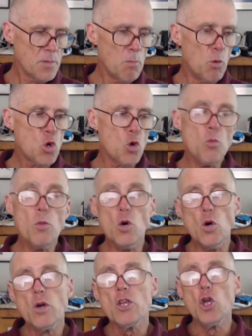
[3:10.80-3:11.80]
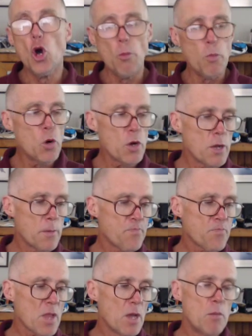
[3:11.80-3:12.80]
Bukumu, your book.
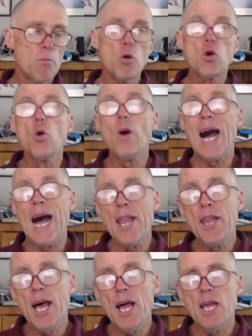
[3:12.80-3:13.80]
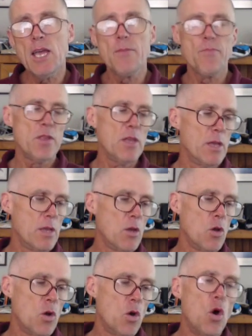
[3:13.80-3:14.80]
Buku anda,
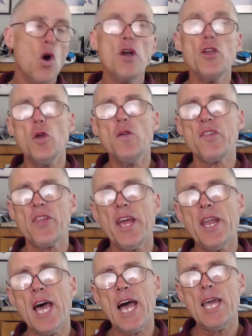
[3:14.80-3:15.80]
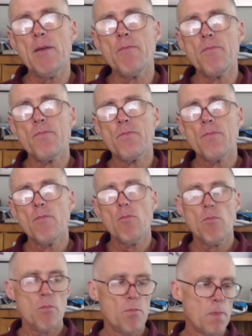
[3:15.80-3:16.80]
or use their name.
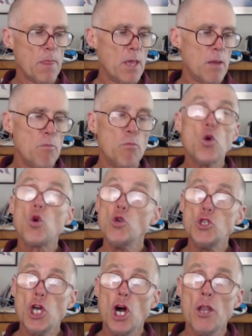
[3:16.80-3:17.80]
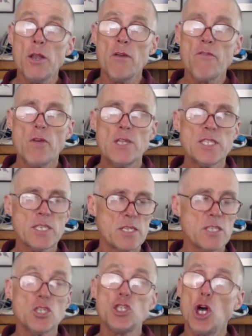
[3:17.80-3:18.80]
Buku John, for
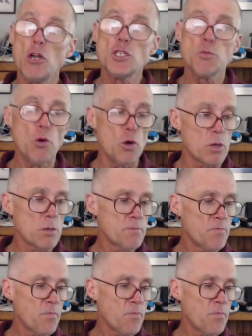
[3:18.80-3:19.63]
instance, John's book.